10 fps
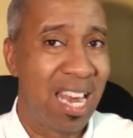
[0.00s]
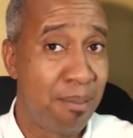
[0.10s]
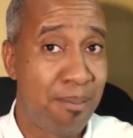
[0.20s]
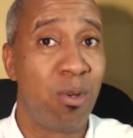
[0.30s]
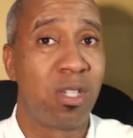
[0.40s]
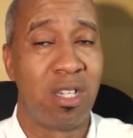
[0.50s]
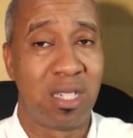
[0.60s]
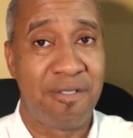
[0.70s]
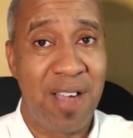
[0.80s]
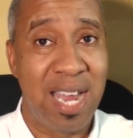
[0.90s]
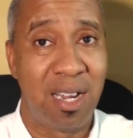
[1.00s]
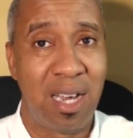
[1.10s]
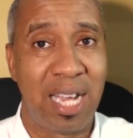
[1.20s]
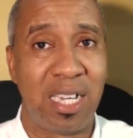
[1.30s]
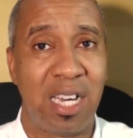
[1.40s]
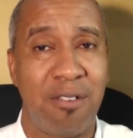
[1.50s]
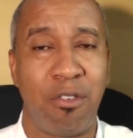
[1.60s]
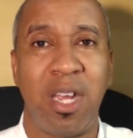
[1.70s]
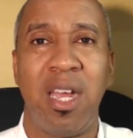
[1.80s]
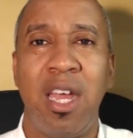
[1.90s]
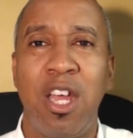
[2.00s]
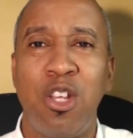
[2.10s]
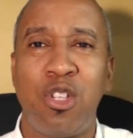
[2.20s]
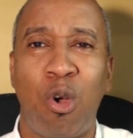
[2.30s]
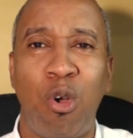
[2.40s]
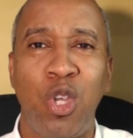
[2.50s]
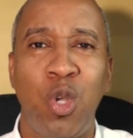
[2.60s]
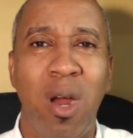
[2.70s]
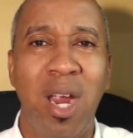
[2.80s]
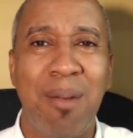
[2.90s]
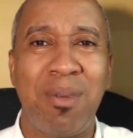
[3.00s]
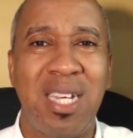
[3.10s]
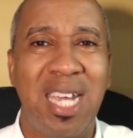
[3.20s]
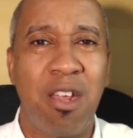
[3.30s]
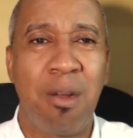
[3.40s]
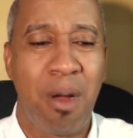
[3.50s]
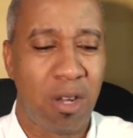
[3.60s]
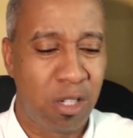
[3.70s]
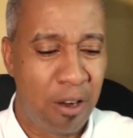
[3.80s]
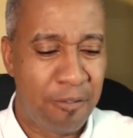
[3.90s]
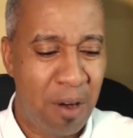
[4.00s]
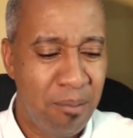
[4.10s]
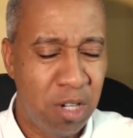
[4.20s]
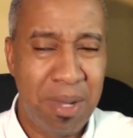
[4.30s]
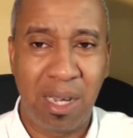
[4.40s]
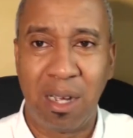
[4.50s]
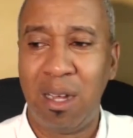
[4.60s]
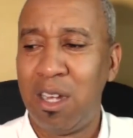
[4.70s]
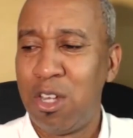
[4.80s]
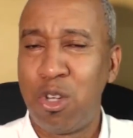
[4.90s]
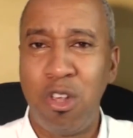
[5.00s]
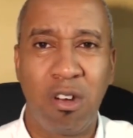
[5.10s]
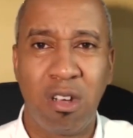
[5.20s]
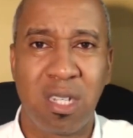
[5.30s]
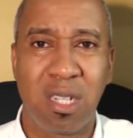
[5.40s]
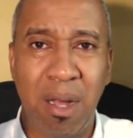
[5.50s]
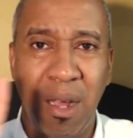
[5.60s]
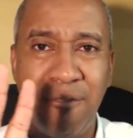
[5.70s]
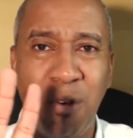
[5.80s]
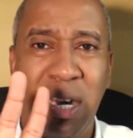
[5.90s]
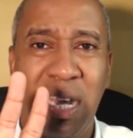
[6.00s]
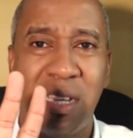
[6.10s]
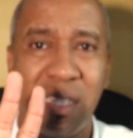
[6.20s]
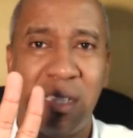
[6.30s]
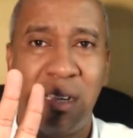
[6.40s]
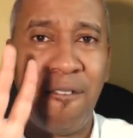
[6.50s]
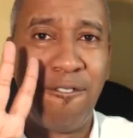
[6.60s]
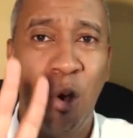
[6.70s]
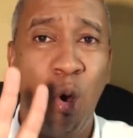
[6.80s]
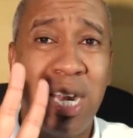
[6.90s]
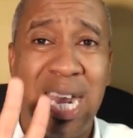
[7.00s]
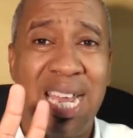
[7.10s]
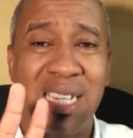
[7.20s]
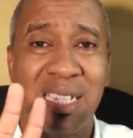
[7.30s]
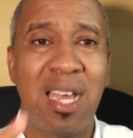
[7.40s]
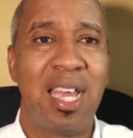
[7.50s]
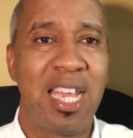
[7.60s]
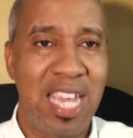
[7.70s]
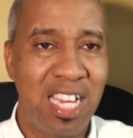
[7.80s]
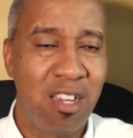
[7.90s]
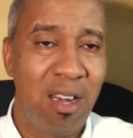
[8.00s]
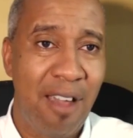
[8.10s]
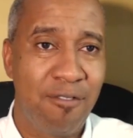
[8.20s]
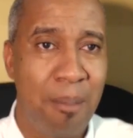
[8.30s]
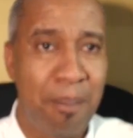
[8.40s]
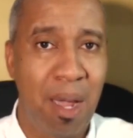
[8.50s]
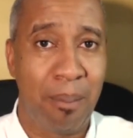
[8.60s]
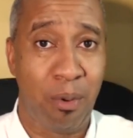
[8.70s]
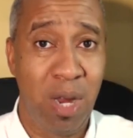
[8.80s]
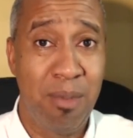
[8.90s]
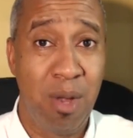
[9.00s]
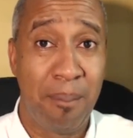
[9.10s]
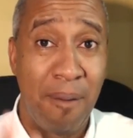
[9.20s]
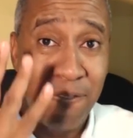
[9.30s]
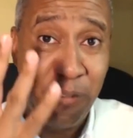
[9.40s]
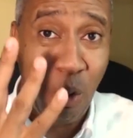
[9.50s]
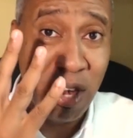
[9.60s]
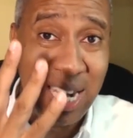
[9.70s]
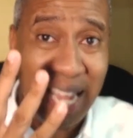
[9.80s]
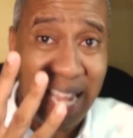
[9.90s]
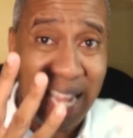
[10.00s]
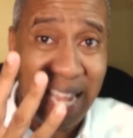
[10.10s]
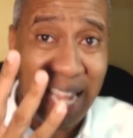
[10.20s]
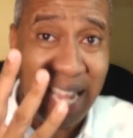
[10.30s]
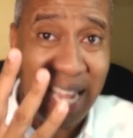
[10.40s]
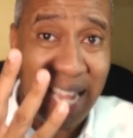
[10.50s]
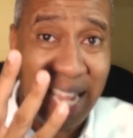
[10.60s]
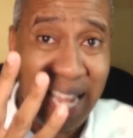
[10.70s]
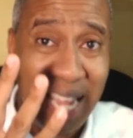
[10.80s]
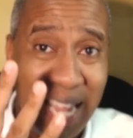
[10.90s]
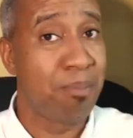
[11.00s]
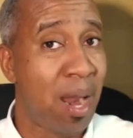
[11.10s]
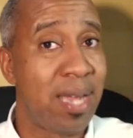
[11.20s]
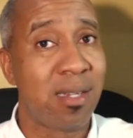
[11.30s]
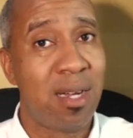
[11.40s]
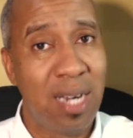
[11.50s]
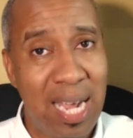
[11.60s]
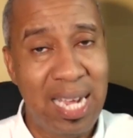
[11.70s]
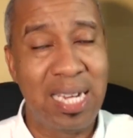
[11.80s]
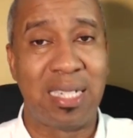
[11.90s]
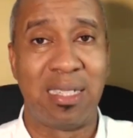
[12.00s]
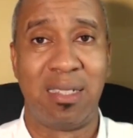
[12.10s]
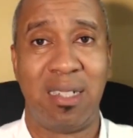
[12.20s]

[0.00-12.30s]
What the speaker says: Post does the final leg delivery. So you're able to get your products from Jamaica to your customer 4 days. 4 days. Yes, wow. You'll have to pay a premium, but 4 days, you have to charge your price online.